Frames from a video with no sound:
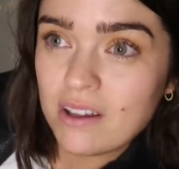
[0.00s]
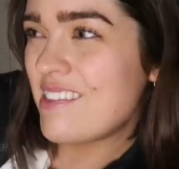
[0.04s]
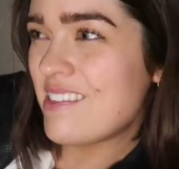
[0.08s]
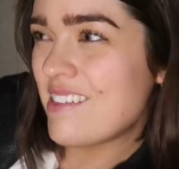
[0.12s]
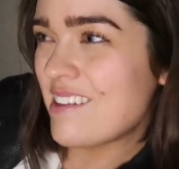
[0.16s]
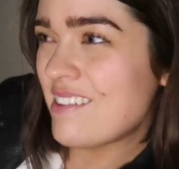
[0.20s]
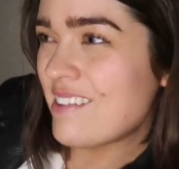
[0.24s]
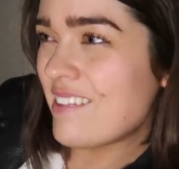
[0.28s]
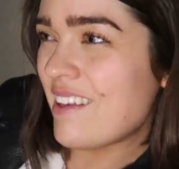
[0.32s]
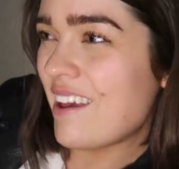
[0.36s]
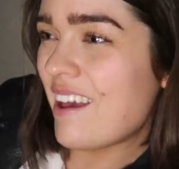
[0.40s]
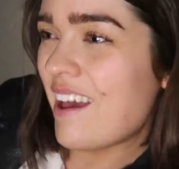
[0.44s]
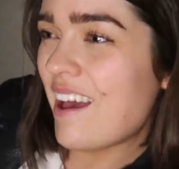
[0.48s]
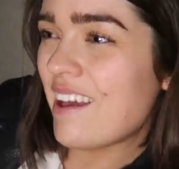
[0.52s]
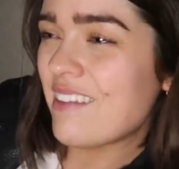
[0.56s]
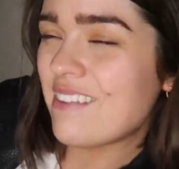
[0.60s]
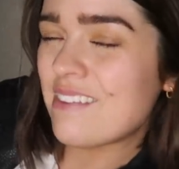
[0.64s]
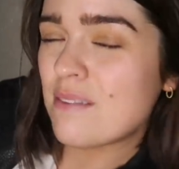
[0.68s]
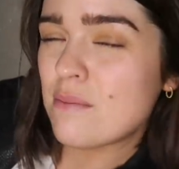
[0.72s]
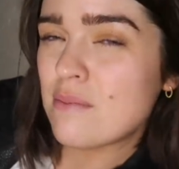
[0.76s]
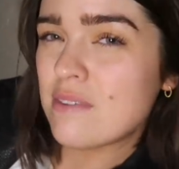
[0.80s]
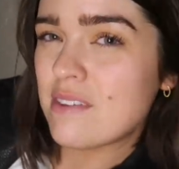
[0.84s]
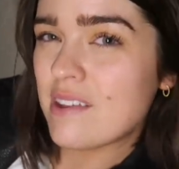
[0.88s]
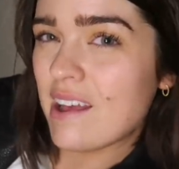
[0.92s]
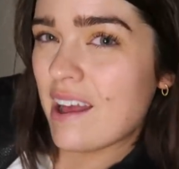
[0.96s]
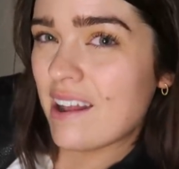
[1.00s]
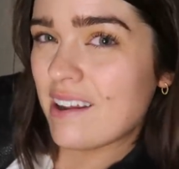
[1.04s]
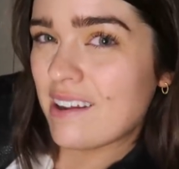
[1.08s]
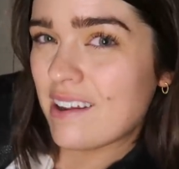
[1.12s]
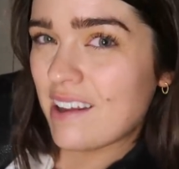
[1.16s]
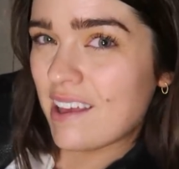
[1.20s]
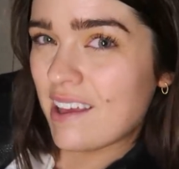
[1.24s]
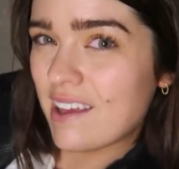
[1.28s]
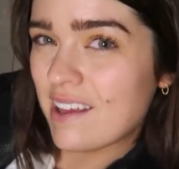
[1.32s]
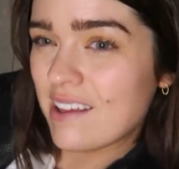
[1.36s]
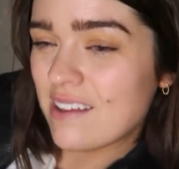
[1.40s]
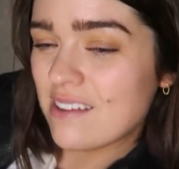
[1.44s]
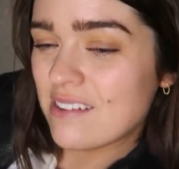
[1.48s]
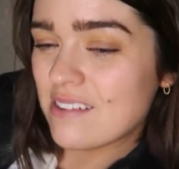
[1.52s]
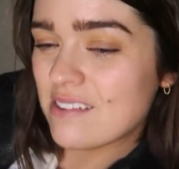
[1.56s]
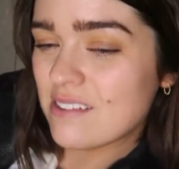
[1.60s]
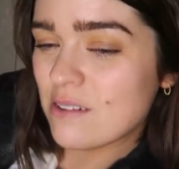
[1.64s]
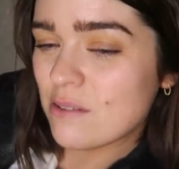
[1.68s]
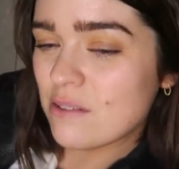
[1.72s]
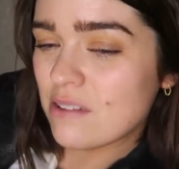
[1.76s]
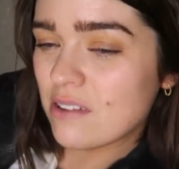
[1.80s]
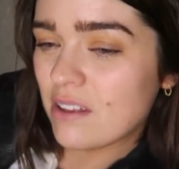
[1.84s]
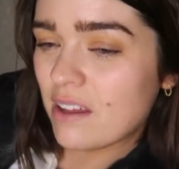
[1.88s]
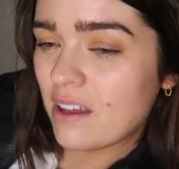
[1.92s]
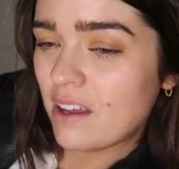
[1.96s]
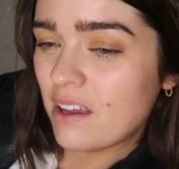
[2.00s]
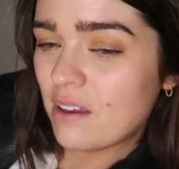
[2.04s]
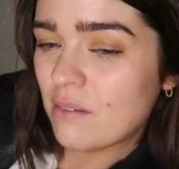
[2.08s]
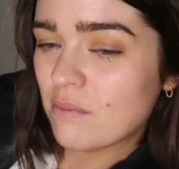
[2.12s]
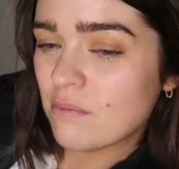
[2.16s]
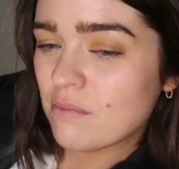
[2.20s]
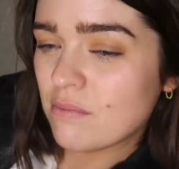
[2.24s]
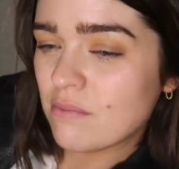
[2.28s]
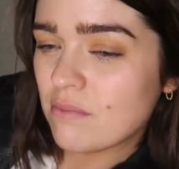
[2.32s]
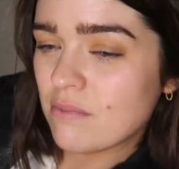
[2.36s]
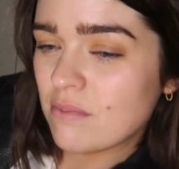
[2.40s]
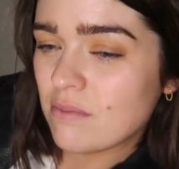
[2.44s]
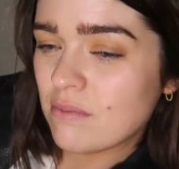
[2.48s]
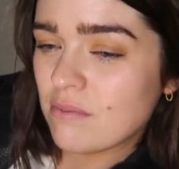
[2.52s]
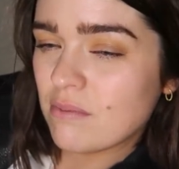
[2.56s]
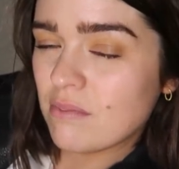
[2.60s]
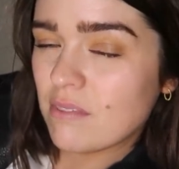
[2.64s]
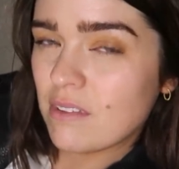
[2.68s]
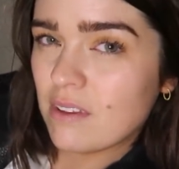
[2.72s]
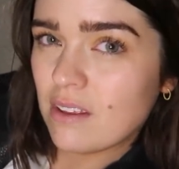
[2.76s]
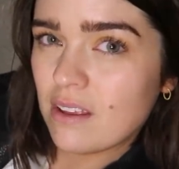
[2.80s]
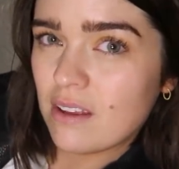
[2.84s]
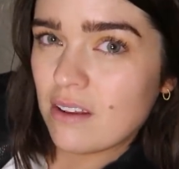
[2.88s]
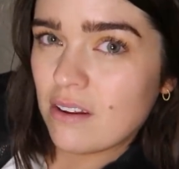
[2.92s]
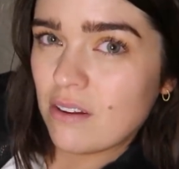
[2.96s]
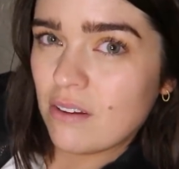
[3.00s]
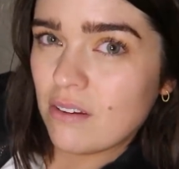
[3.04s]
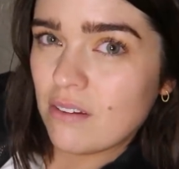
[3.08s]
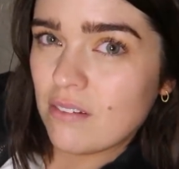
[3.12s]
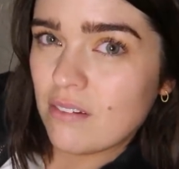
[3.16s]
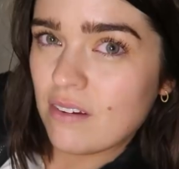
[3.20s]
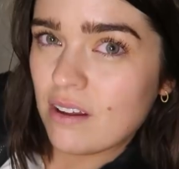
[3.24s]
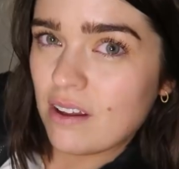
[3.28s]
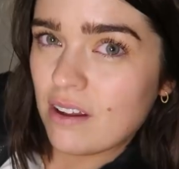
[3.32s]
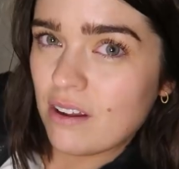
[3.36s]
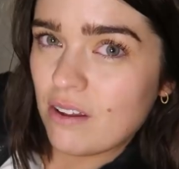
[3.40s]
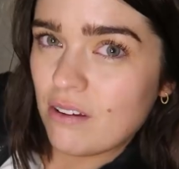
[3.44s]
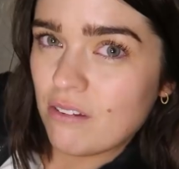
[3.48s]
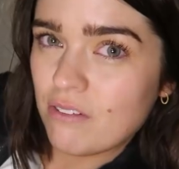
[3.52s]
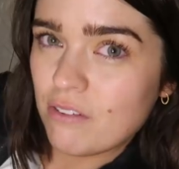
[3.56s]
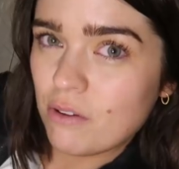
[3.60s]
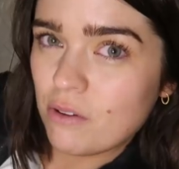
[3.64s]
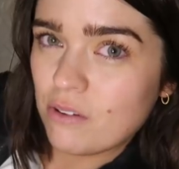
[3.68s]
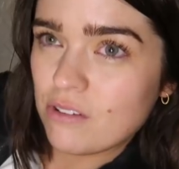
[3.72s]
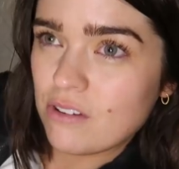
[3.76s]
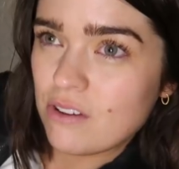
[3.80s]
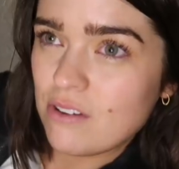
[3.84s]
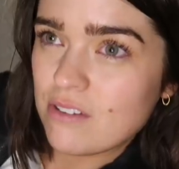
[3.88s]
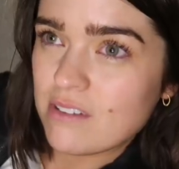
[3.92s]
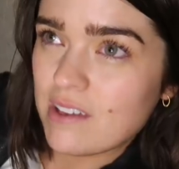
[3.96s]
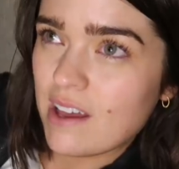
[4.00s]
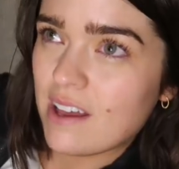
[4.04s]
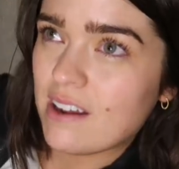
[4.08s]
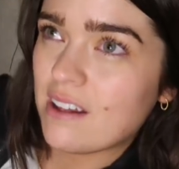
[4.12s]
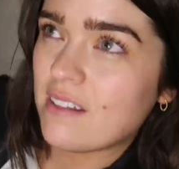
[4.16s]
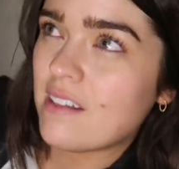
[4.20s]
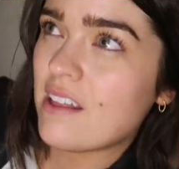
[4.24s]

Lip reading: She did say I had some sadness. I was like, I don't feel too sad.